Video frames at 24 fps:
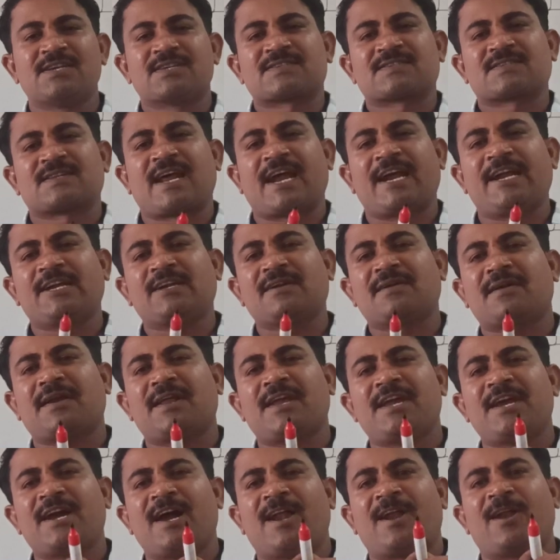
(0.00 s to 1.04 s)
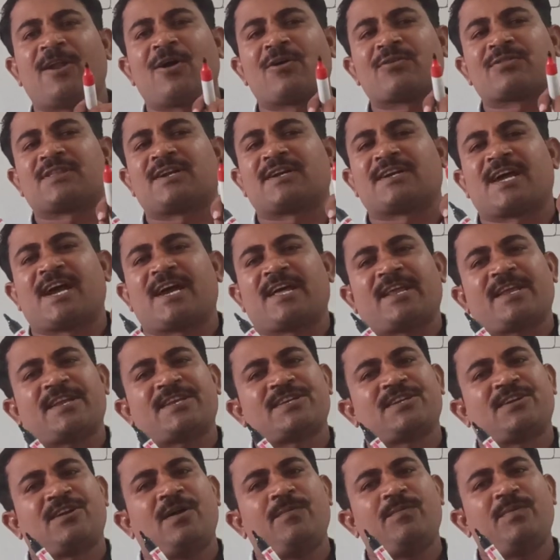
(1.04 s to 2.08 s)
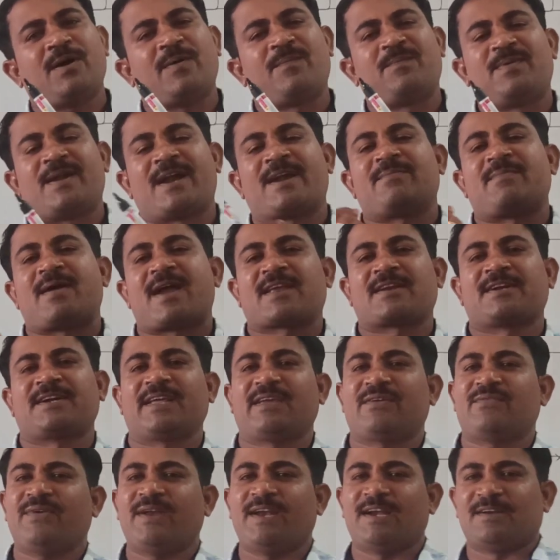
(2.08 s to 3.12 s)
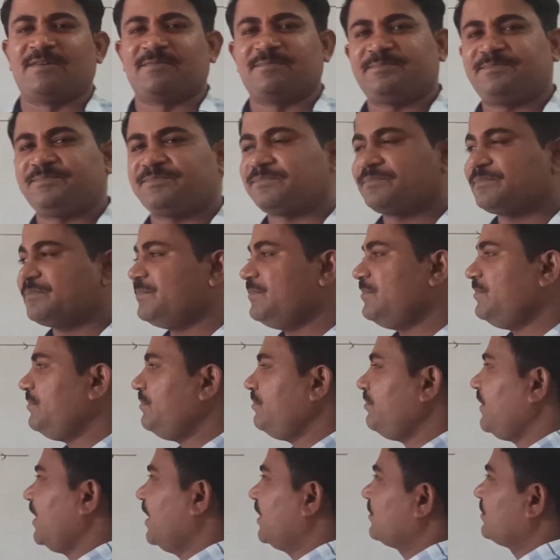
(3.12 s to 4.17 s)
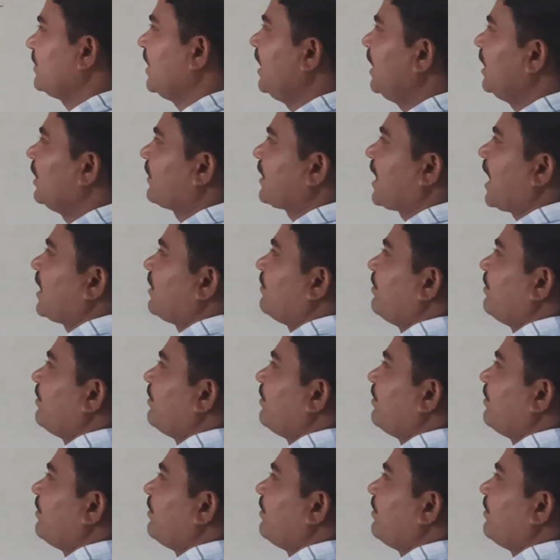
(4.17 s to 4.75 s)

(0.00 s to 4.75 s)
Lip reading: slightly along the direction of applied magnetic field. Then look at